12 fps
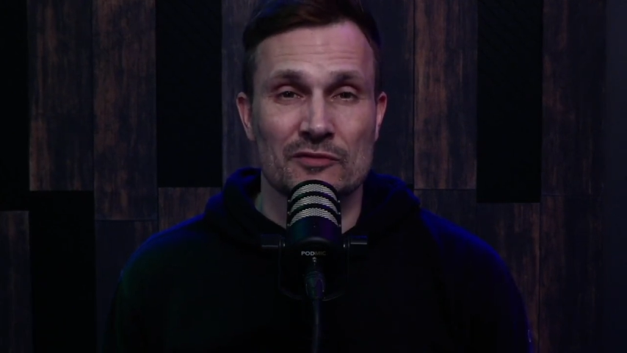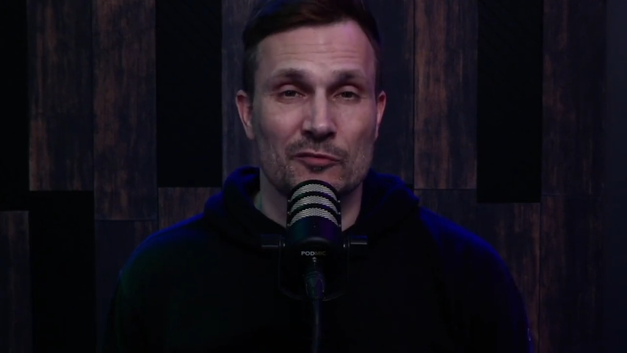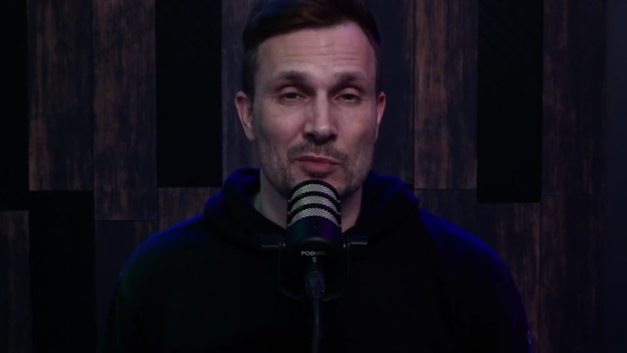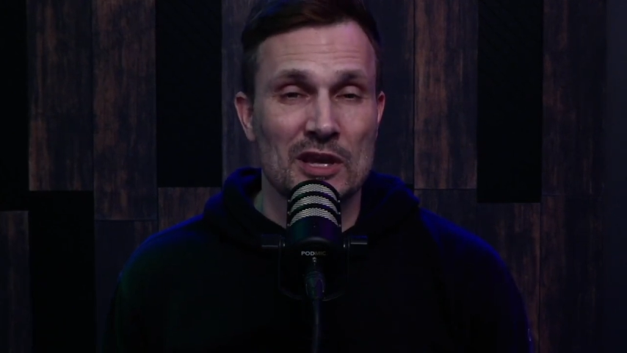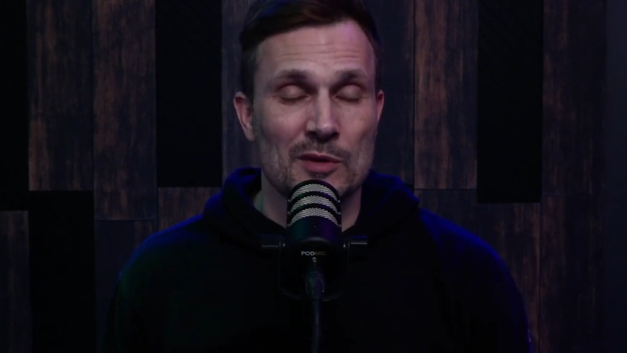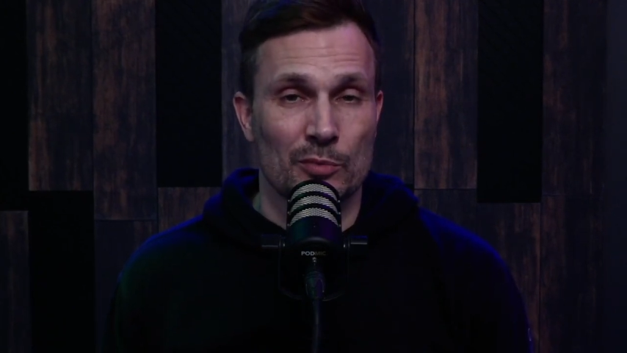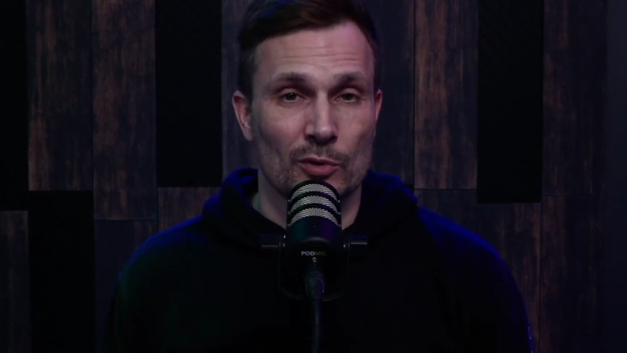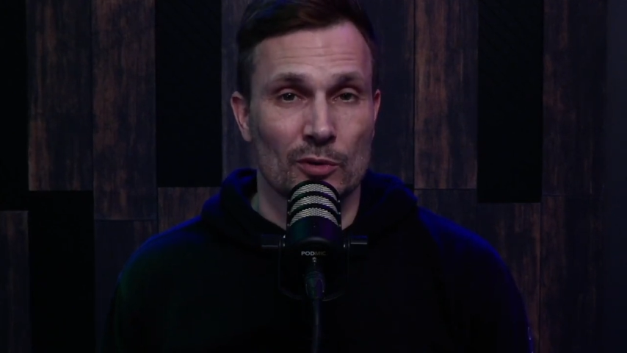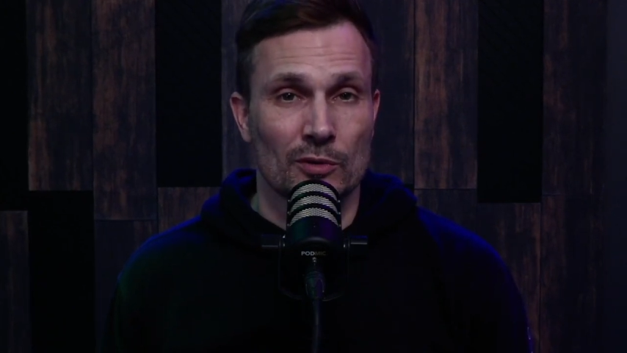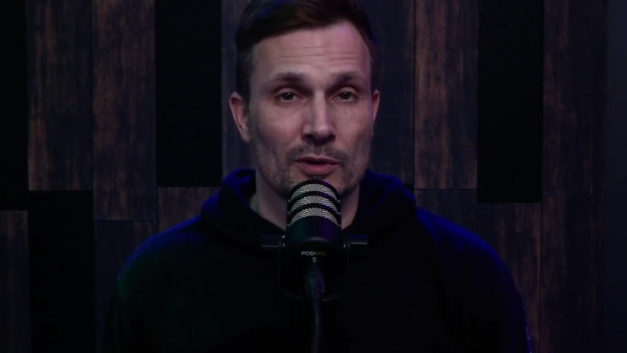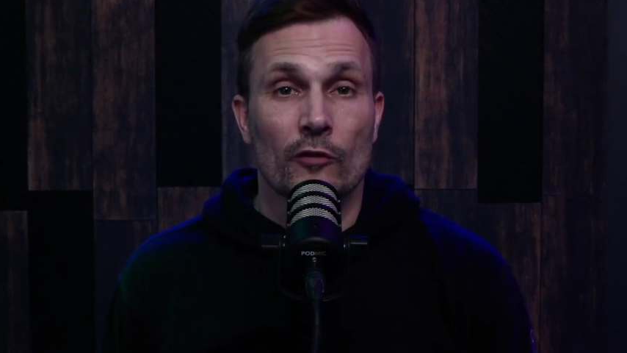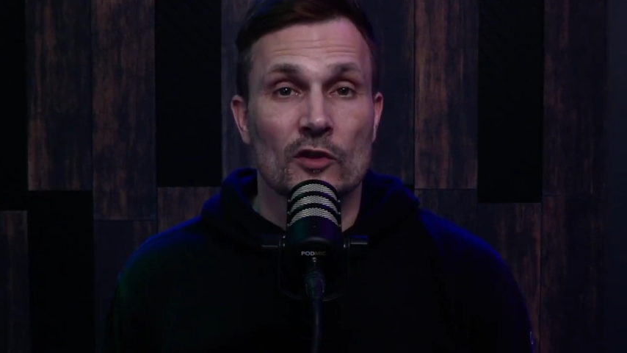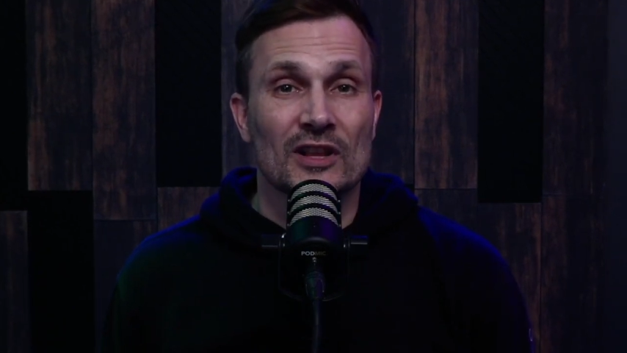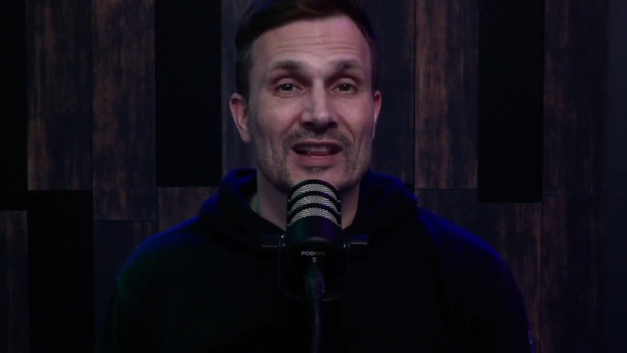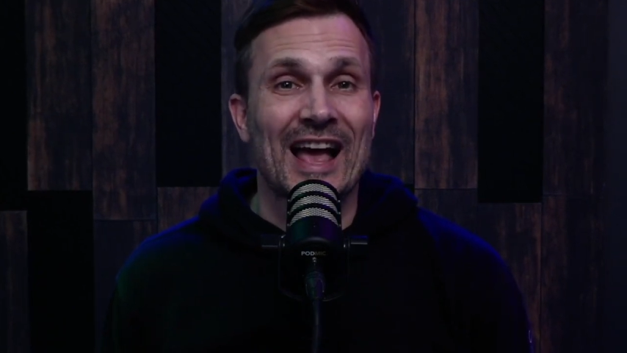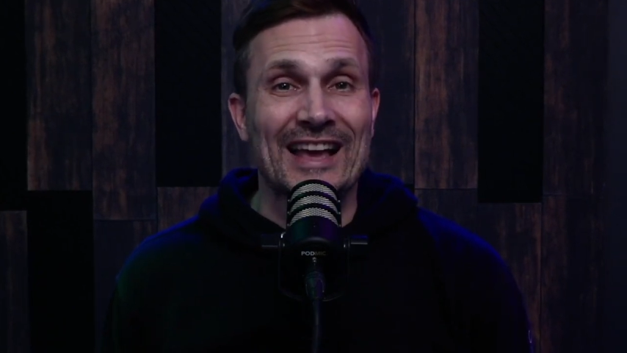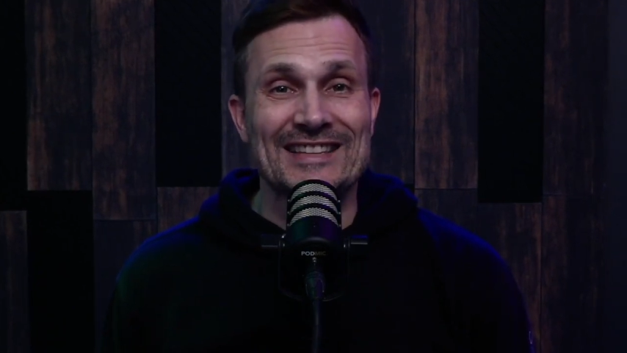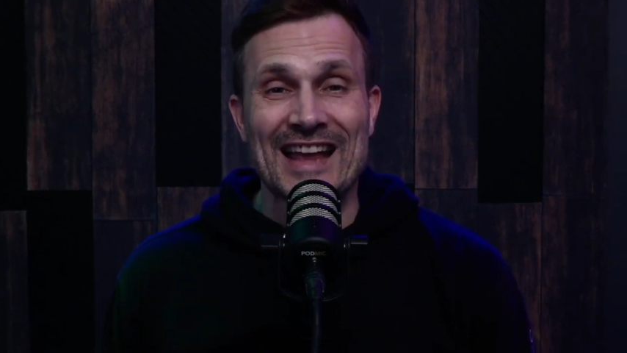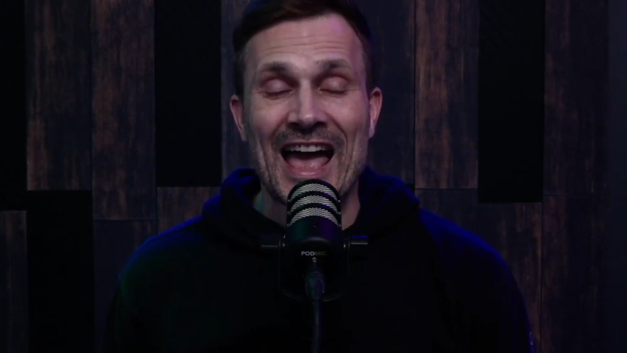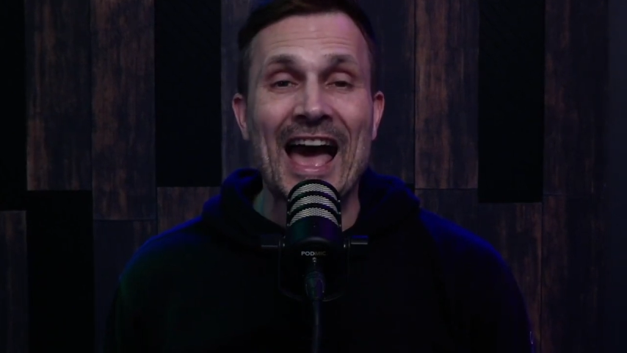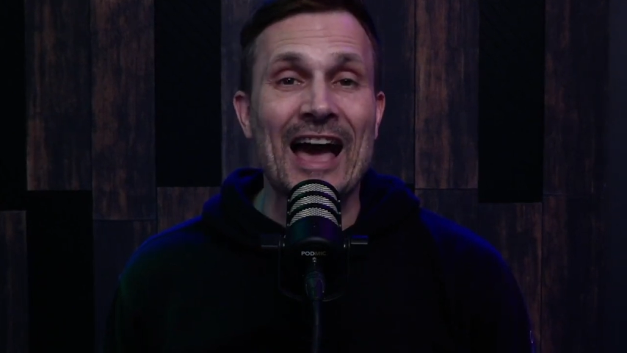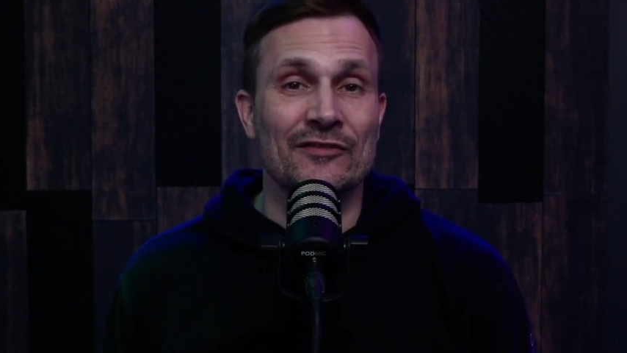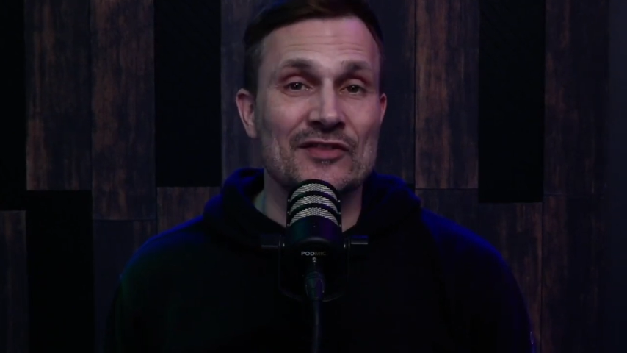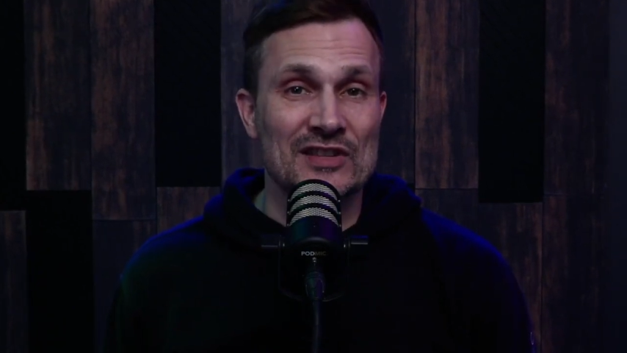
of people over the last half